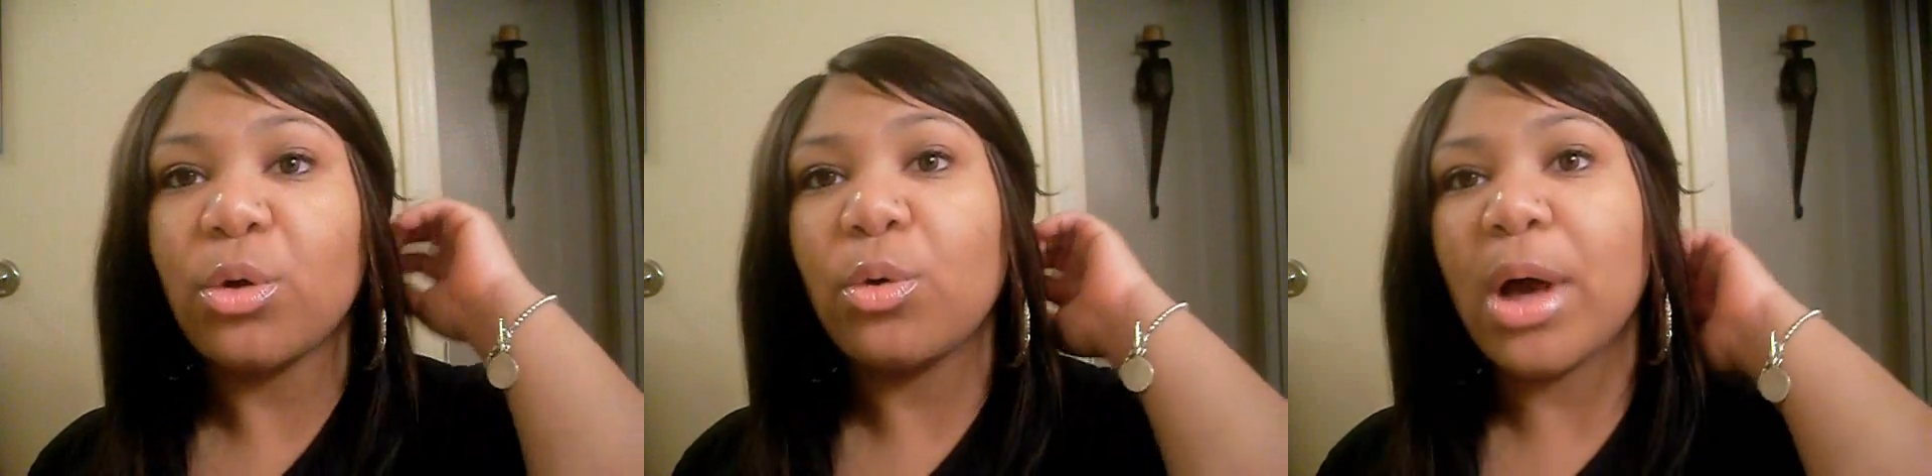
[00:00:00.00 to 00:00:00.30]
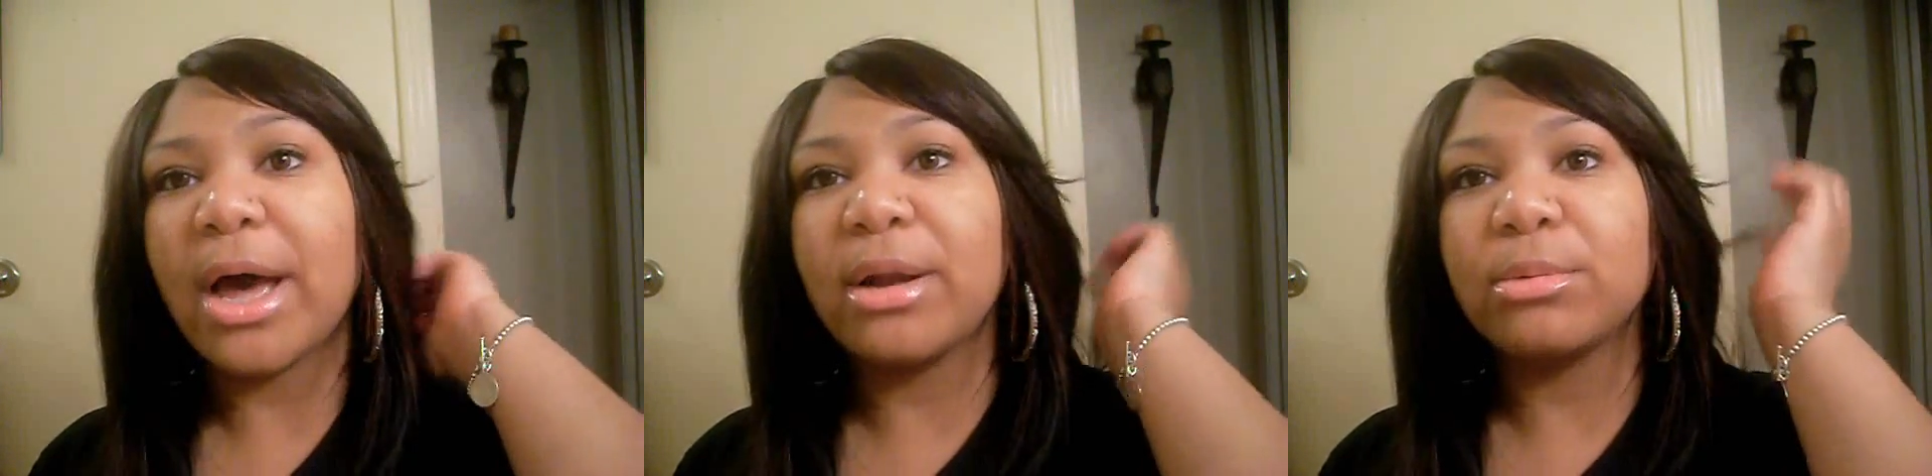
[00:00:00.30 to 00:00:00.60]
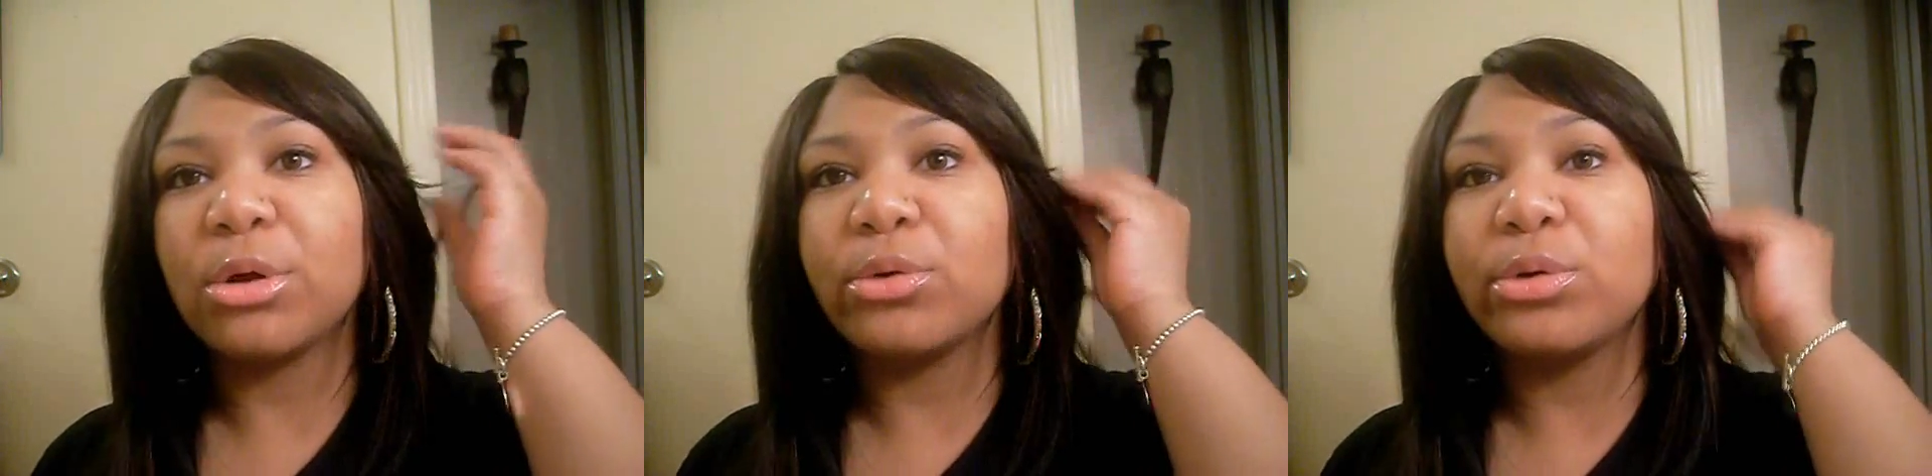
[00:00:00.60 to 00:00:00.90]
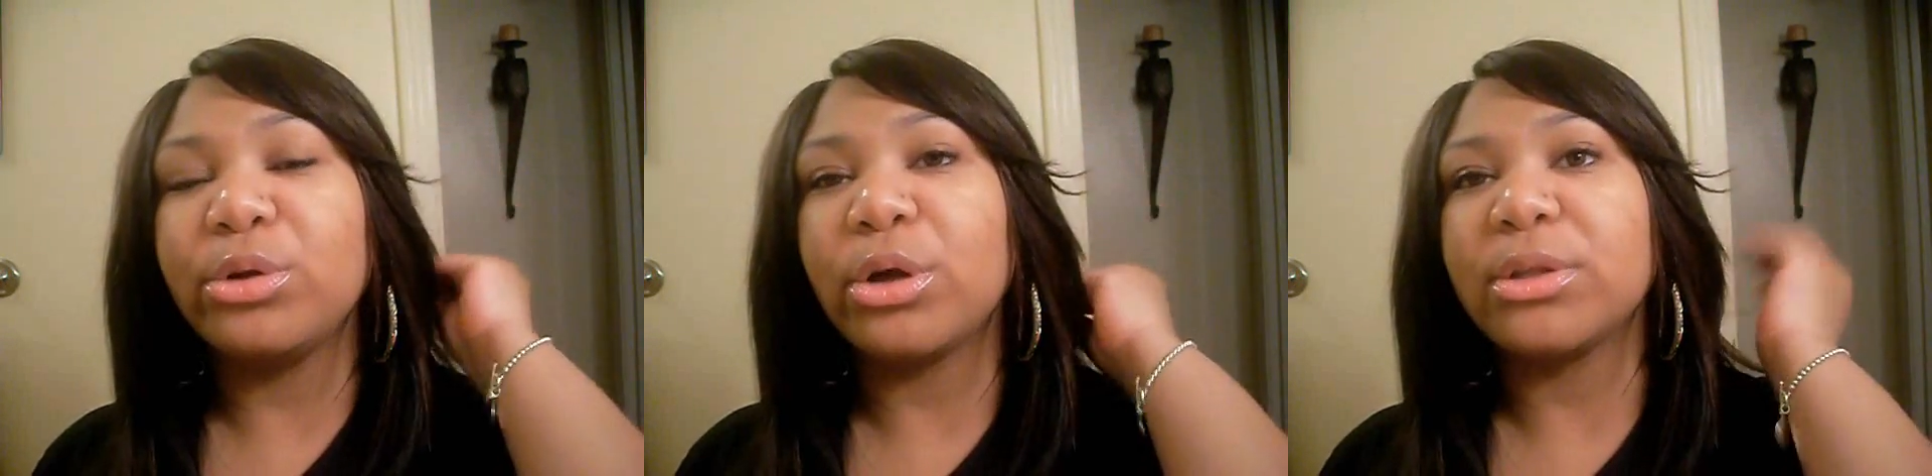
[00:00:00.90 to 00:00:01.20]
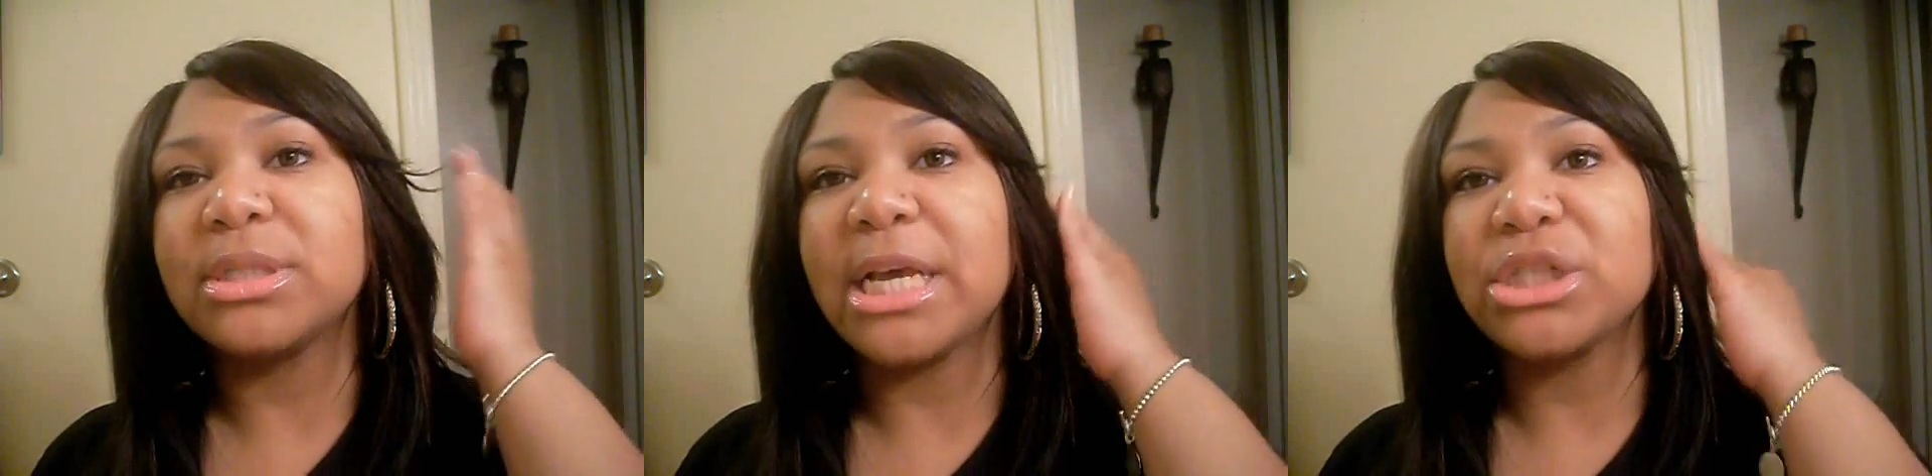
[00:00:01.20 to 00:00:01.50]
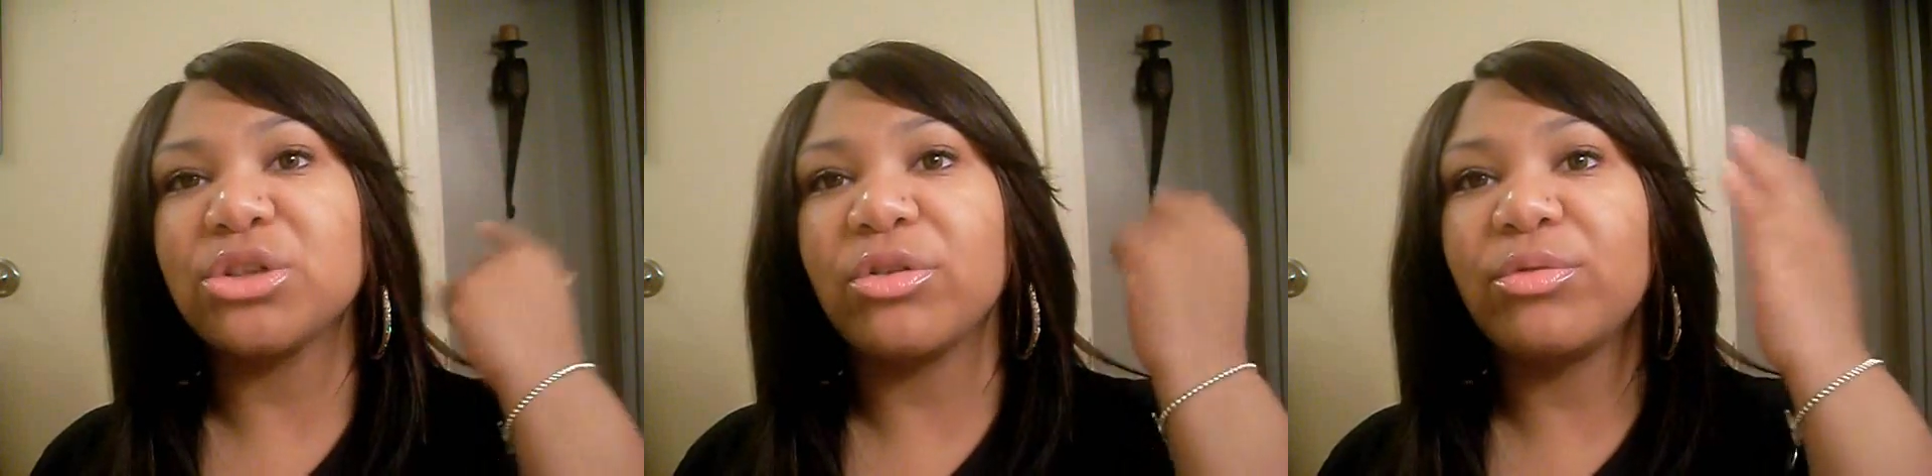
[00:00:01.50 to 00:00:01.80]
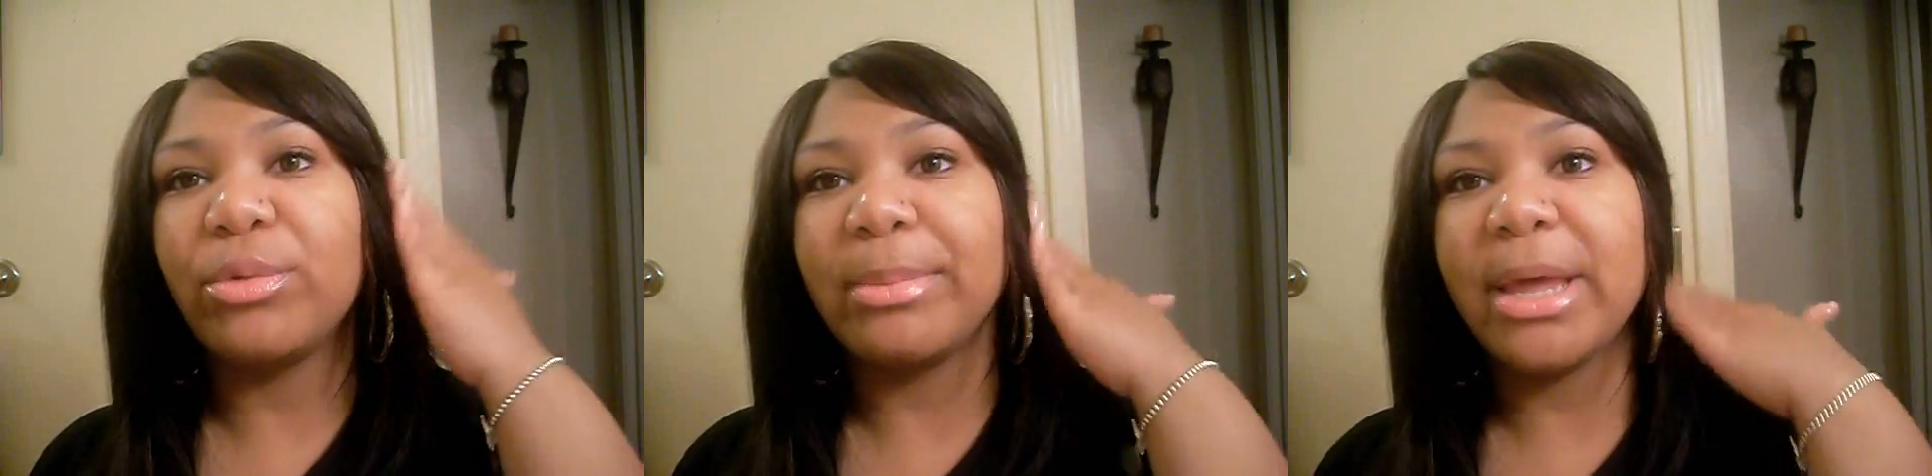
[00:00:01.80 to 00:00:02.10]
so I don't know, the texture
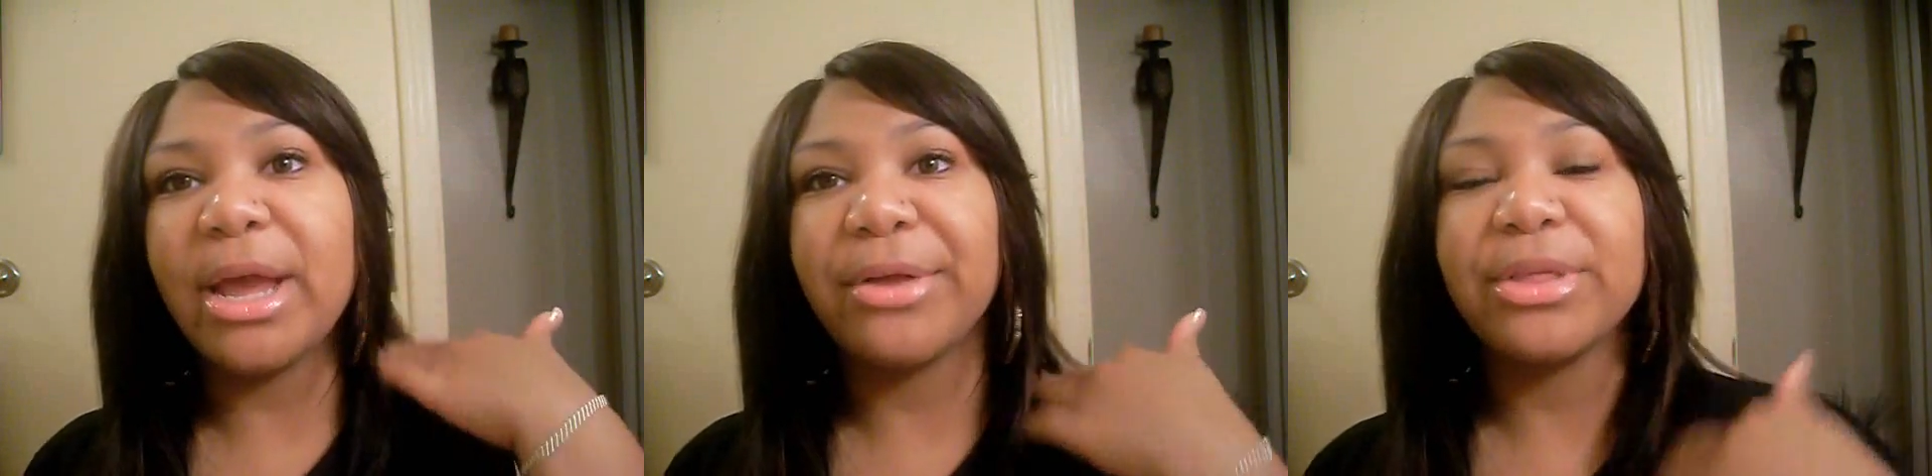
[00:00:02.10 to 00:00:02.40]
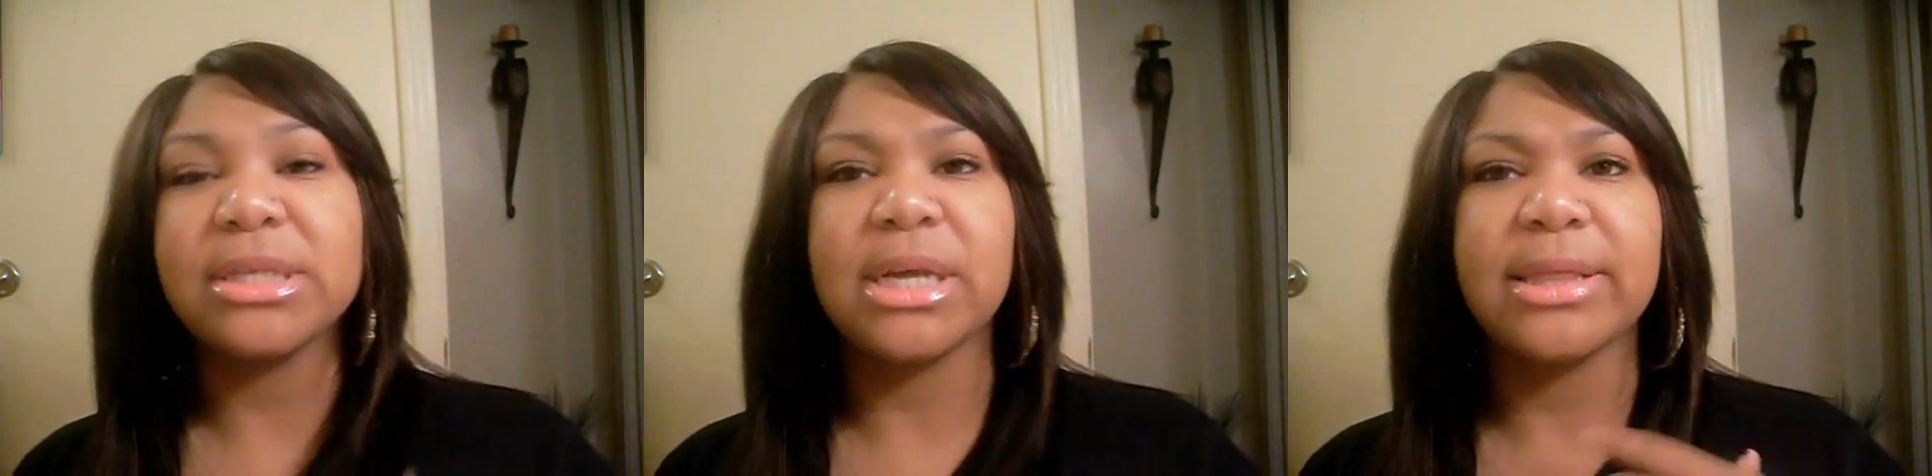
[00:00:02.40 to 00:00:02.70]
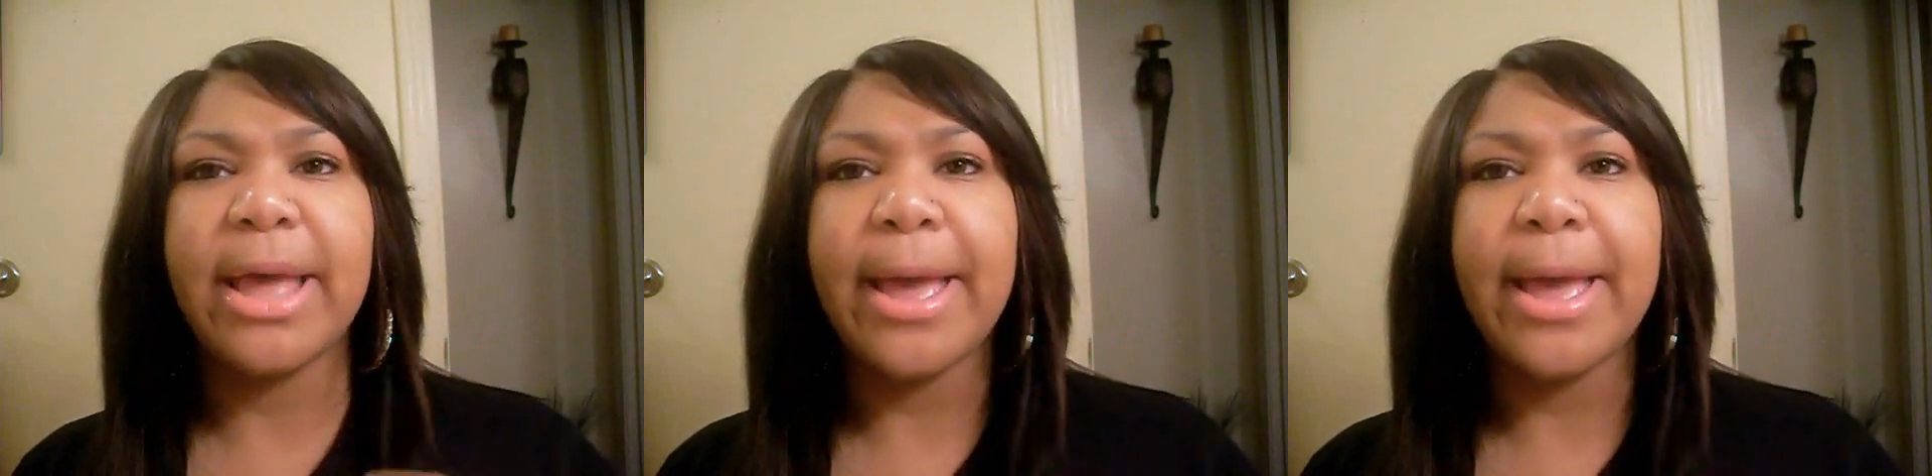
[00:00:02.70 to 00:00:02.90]
of Remi hair and things like